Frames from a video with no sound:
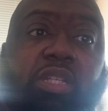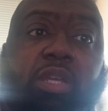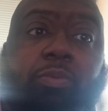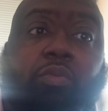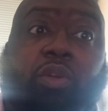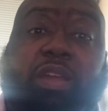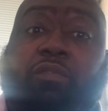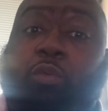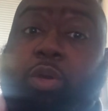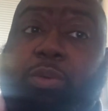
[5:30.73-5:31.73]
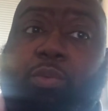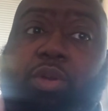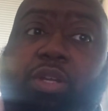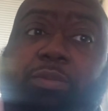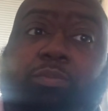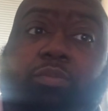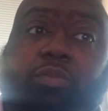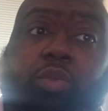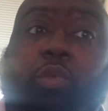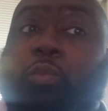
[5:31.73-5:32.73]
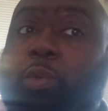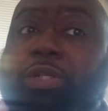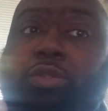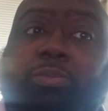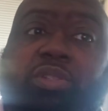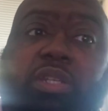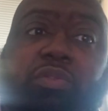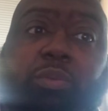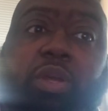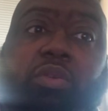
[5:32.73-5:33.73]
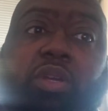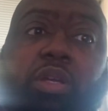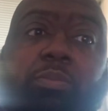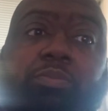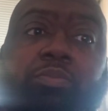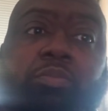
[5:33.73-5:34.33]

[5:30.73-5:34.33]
year before that 41 or 42% if you round up,